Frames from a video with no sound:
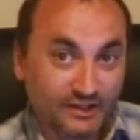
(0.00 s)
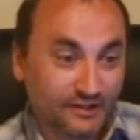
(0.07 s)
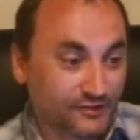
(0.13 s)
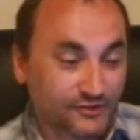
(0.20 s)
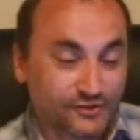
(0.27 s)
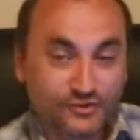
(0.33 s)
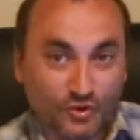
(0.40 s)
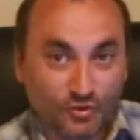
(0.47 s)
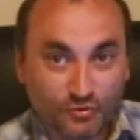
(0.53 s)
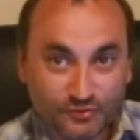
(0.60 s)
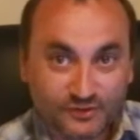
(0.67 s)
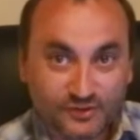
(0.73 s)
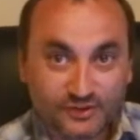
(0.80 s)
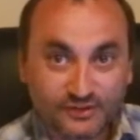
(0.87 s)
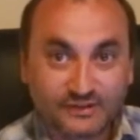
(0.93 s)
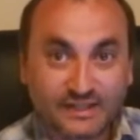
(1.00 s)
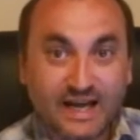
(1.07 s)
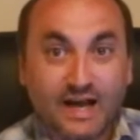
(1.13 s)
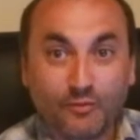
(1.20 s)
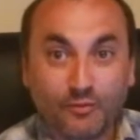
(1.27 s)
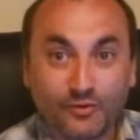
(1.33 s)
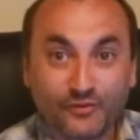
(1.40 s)
soaked
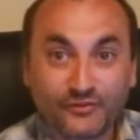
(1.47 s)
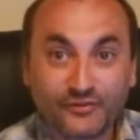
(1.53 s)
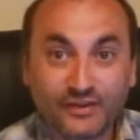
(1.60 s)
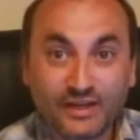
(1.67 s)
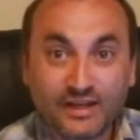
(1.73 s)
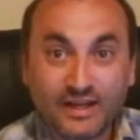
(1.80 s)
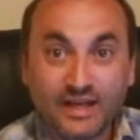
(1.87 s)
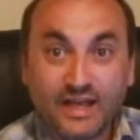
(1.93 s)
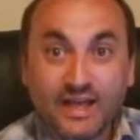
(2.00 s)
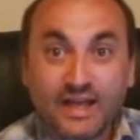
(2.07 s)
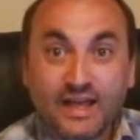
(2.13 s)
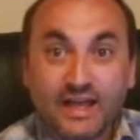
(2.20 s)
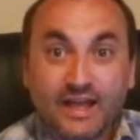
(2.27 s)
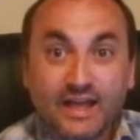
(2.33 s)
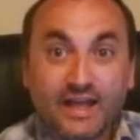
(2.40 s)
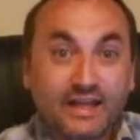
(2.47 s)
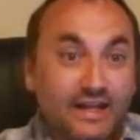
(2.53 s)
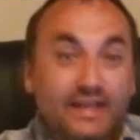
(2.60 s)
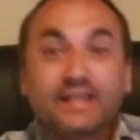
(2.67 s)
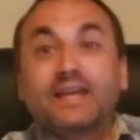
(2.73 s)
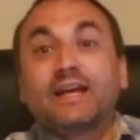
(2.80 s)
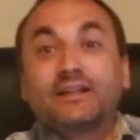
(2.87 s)
towels, and I
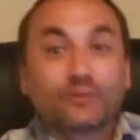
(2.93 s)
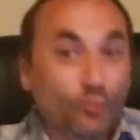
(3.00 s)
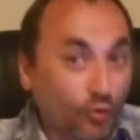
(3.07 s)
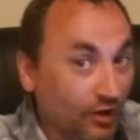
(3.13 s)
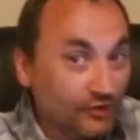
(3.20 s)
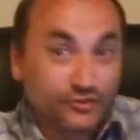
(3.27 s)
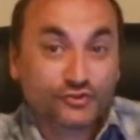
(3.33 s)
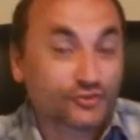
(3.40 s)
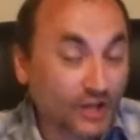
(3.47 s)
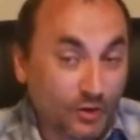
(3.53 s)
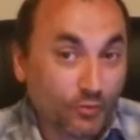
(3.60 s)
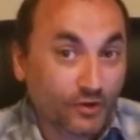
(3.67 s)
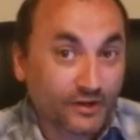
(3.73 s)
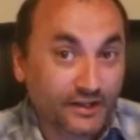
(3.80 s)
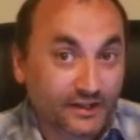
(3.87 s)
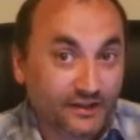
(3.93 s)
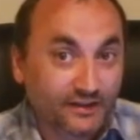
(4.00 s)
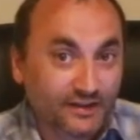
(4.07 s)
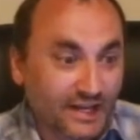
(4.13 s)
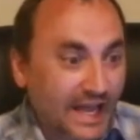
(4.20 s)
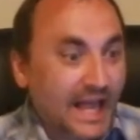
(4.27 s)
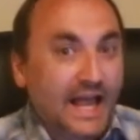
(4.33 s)
can't, the washer's not working,
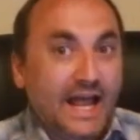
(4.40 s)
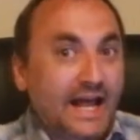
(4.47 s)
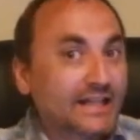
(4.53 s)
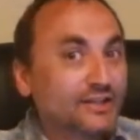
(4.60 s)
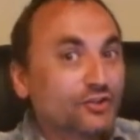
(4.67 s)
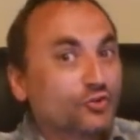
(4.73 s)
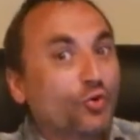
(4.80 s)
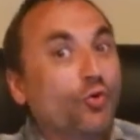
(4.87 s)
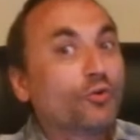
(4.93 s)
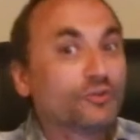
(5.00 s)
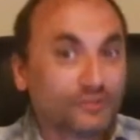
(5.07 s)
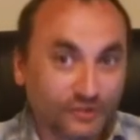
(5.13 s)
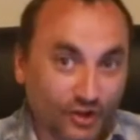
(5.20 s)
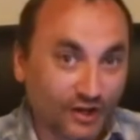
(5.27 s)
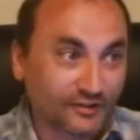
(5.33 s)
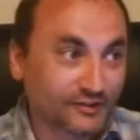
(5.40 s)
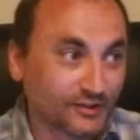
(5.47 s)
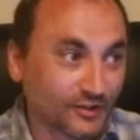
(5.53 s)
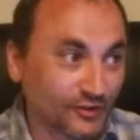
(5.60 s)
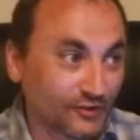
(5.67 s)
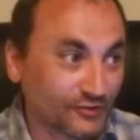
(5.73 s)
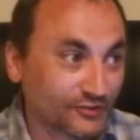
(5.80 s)
and the door is locked
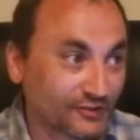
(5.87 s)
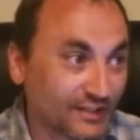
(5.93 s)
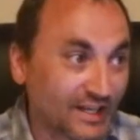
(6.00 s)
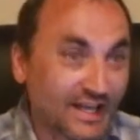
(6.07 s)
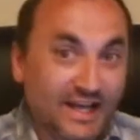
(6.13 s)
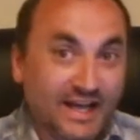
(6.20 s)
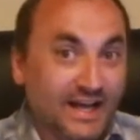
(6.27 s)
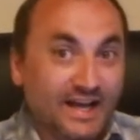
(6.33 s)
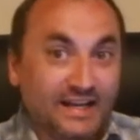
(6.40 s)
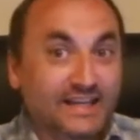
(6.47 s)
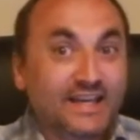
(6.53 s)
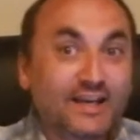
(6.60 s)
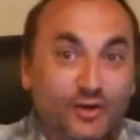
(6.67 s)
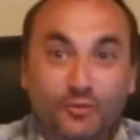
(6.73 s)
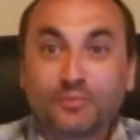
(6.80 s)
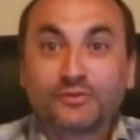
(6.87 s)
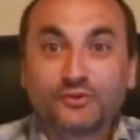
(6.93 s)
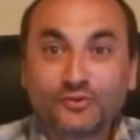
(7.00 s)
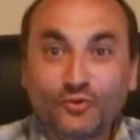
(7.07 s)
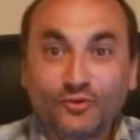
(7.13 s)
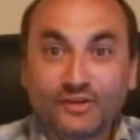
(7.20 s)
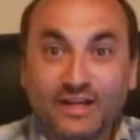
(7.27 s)
closed. I can't open the
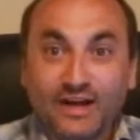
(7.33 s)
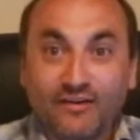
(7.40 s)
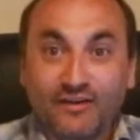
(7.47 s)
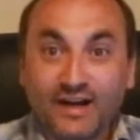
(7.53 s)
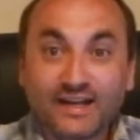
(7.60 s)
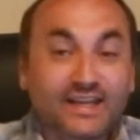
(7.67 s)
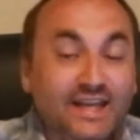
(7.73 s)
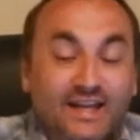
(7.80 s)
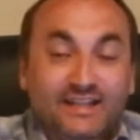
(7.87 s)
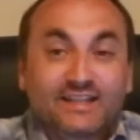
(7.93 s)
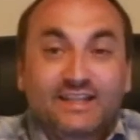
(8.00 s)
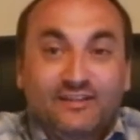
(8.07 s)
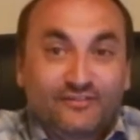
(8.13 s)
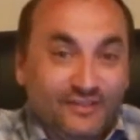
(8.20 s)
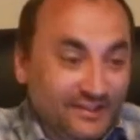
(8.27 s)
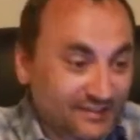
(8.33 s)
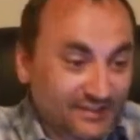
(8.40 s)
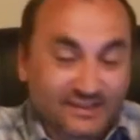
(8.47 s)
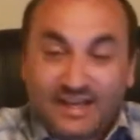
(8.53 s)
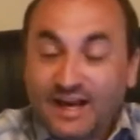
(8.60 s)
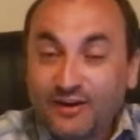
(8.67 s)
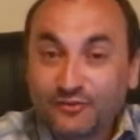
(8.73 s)
door now. I can't leave these in
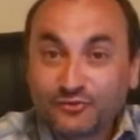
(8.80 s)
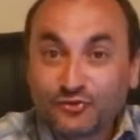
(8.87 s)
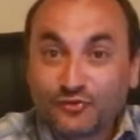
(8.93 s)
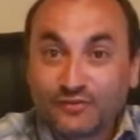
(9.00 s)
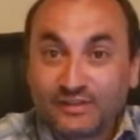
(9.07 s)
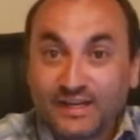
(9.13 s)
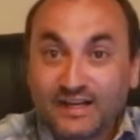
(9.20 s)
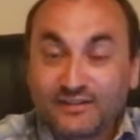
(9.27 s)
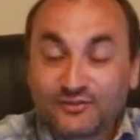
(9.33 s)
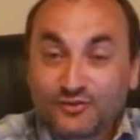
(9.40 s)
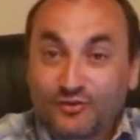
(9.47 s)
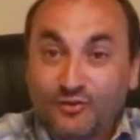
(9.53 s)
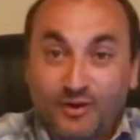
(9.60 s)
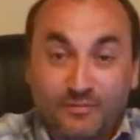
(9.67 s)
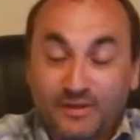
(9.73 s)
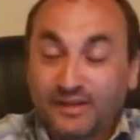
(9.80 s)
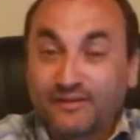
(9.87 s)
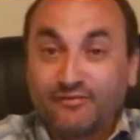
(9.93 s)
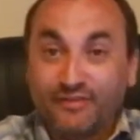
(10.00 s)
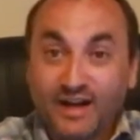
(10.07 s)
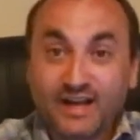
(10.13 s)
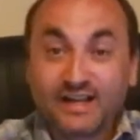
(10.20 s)
the house overnight, so I'm like,
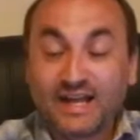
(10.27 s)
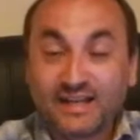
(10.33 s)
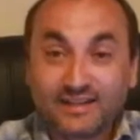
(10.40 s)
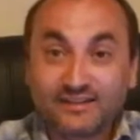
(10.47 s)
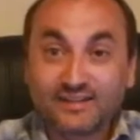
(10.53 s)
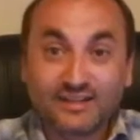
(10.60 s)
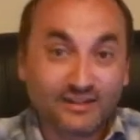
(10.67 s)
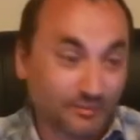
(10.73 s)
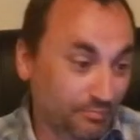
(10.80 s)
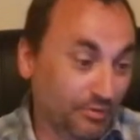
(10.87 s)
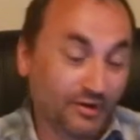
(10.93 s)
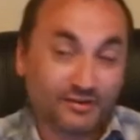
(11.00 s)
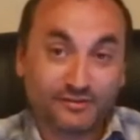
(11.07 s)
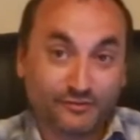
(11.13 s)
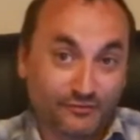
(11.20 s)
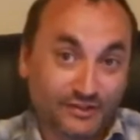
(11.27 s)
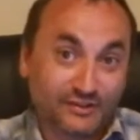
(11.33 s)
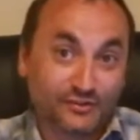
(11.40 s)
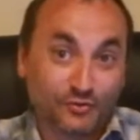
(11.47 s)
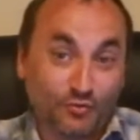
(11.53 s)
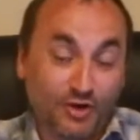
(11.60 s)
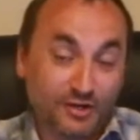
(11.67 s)
fine, I can get a part to fix
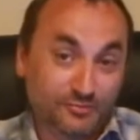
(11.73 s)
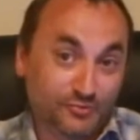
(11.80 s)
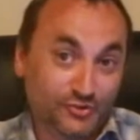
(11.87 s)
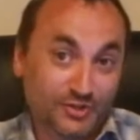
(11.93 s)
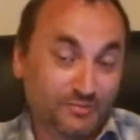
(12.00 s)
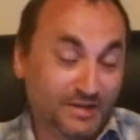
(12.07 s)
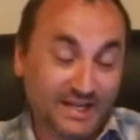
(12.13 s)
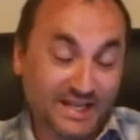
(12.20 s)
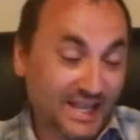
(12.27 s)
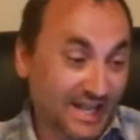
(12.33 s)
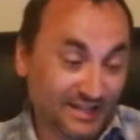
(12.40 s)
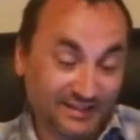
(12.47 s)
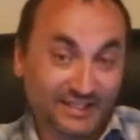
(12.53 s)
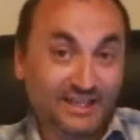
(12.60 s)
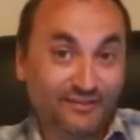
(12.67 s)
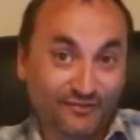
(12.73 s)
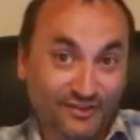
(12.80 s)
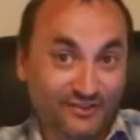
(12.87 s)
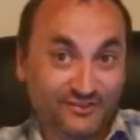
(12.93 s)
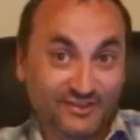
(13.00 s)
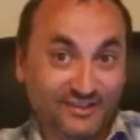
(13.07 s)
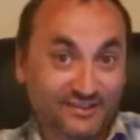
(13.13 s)
the washing machine, but I can't leave
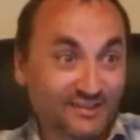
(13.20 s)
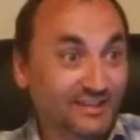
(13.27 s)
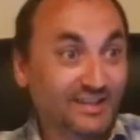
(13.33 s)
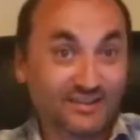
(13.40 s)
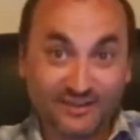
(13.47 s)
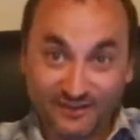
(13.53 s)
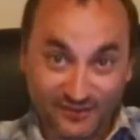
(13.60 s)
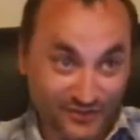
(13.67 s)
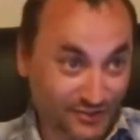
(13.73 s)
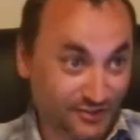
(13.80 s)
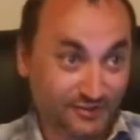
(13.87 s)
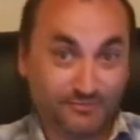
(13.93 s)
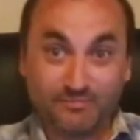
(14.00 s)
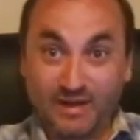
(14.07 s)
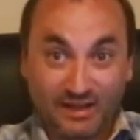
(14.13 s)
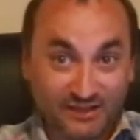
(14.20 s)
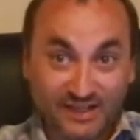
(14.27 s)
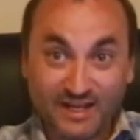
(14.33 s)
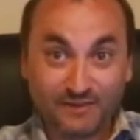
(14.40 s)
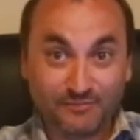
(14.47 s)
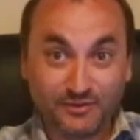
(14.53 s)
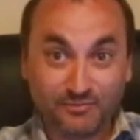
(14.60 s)
these things in here. They're
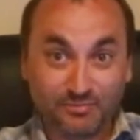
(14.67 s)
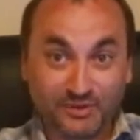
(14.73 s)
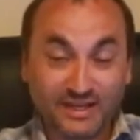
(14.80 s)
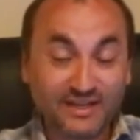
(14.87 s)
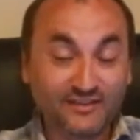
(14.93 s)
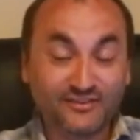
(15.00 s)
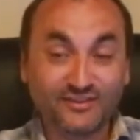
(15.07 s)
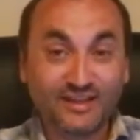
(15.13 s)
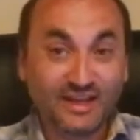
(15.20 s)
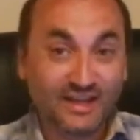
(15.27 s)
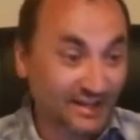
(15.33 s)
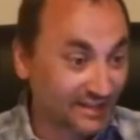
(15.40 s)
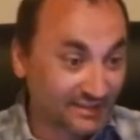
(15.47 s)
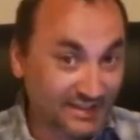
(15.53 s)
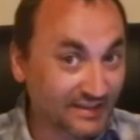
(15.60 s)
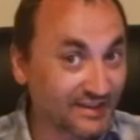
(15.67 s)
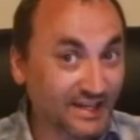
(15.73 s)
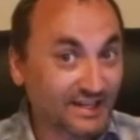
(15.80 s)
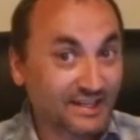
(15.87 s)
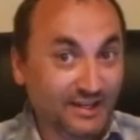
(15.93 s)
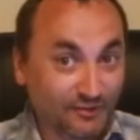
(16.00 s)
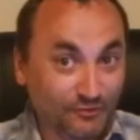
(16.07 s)
smelling up the place. They got
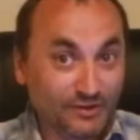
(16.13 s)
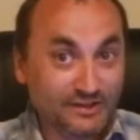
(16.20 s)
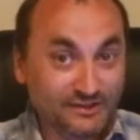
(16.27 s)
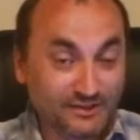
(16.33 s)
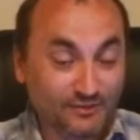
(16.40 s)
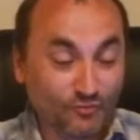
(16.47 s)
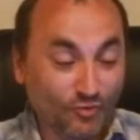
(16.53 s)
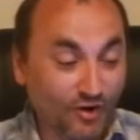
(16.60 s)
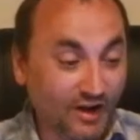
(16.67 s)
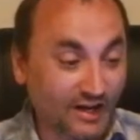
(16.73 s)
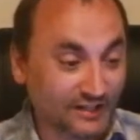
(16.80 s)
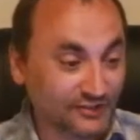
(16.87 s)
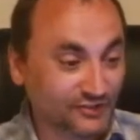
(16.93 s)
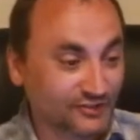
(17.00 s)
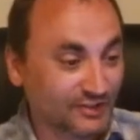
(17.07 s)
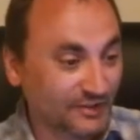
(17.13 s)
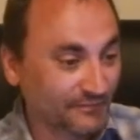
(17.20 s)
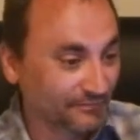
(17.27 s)
to get rinsed and washed.